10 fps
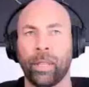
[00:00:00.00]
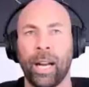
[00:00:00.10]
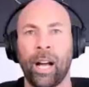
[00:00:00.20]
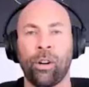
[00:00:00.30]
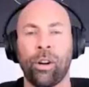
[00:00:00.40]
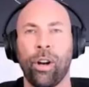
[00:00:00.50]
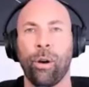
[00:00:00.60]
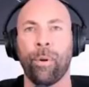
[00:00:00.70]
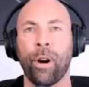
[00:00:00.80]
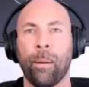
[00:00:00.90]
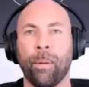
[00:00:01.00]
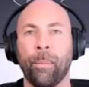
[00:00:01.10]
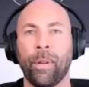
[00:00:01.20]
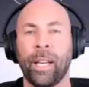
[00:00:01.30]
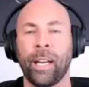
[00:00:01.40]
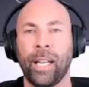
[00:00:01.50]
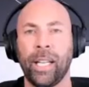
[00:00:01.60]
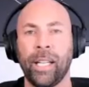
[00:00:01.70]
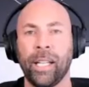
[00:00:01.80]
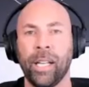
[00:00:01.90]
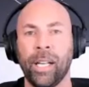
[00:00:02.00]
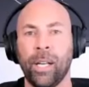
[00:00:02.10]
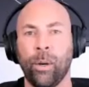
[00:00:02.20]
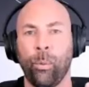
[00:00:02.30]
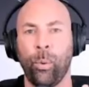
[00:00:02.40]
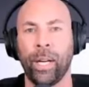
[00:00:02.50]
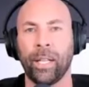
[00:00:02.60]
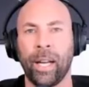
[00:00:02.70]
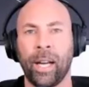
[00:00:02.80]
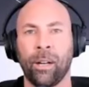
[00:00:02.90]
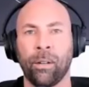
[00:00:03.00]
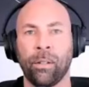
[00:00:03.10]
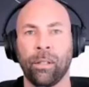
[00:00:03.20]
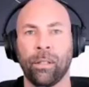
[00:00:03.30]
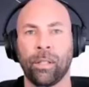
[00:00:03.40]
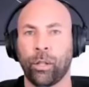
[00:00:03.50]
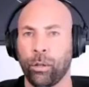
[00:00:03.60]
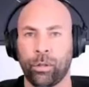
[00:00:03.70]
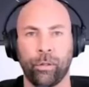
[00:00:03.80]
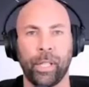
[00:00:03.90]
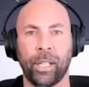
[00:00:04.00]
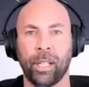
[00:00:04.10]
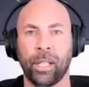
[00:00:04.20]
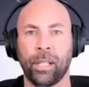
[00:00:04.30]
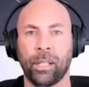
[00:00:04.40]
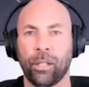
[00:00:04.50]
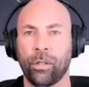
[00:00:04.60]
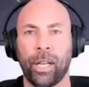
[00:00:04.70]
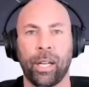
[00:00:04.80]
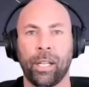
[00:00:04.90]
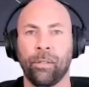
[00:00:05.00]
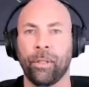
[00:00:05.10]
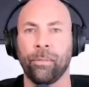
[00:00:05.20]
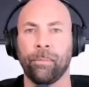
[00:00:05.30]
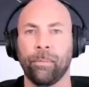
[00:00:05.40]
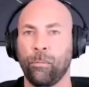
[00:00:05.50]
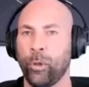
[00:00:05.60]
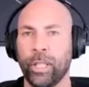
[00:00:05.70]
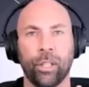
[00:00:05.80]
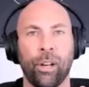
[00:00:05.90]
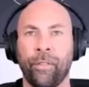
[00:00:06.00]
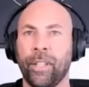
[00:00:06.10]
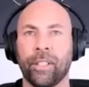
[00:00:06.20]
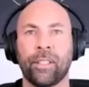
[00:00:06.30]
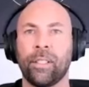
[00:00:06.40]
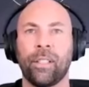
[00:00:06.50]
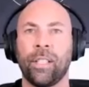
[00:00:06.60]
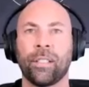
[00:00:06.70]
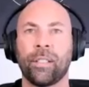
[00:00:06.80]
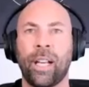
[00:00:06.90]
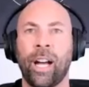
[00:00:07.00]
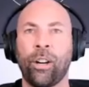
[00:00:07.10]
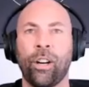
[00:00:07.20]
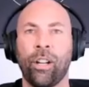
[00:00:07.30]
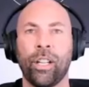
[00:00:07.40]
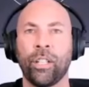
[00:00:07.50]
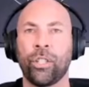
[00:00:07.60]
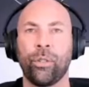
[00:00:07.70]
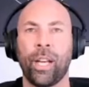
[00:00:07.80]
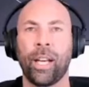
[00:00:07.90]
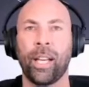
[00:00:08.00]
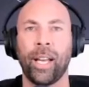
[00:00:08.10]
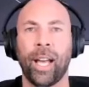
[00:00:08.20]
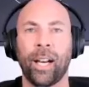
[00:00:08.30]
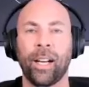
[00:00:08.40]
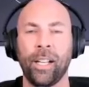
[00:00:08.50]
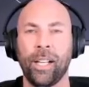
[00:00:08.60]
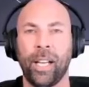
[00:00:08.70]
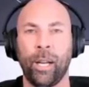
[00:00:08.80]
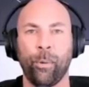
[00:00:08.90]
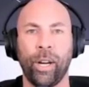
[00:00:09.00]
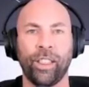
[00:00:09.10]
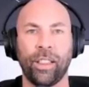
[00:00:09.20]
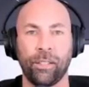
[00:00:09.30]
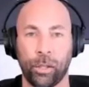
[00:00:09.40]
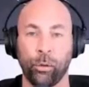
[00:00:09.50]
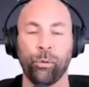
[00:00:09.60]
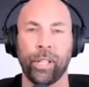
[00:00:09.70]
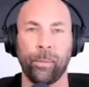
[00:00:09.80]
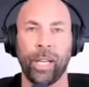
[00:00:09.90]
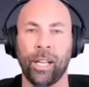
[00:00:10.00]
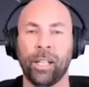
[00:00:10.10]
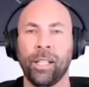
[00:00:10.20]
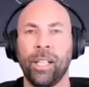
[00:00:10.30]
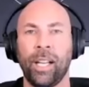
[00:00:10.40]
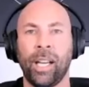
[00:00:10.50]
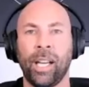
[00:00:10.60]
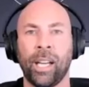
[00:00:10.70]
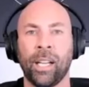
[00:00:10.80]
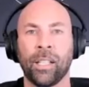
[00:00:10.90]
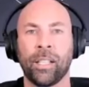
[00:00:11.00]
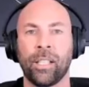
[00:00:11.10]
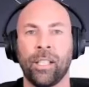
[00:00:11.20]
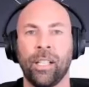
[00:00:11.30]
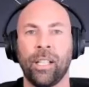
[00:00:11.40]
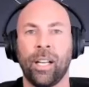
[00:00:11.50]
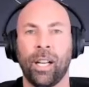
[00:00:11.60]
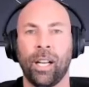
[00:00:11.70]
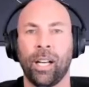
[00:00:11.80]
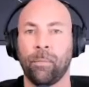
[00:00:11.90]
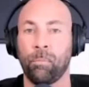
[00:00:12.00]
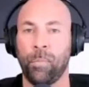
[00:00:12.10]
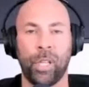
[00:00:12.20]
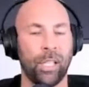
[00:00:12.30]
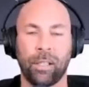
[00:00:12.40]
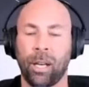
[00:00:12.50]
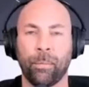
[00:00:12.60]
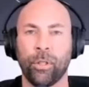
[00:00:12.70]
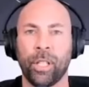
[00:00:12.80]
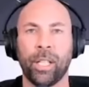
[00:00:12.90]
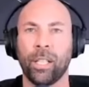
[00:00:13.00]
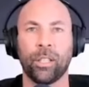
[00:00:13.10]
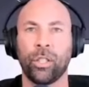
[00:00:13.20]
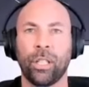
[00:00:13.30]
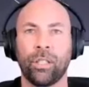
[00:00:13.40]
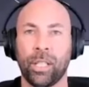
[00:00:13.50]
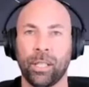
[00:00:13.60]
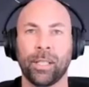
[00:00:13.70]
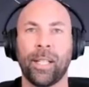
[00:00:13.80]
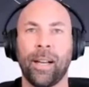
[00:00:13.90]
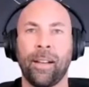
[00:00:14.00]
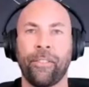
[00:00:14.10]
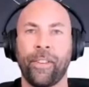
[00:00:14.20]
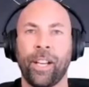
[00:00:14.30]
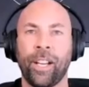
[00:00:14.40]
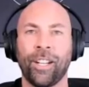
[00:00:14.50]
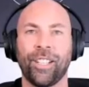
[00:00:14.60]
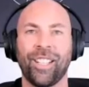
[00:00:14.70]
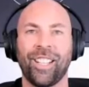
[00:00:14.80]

an alcohol problem, and he went down to Costa Rica to try to resolve this alcohol issue that he had. He went to Rhythmia, and uh, he stopped drinking. It changed his life, and